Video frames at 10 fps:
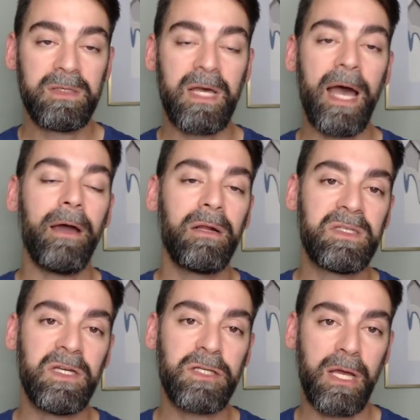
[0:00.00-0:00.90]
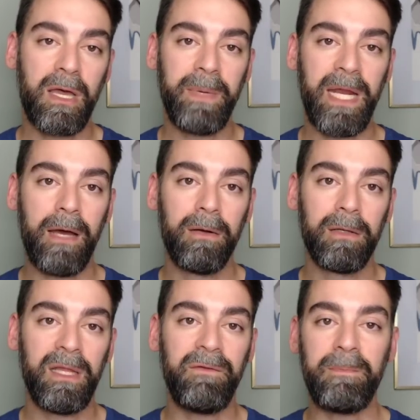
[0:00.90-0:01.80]
Zion and CJ coming
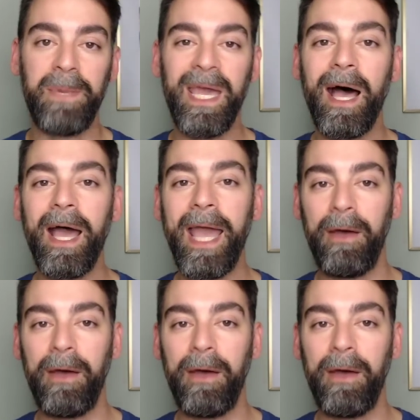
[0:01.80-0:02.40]
out, leaving B.I.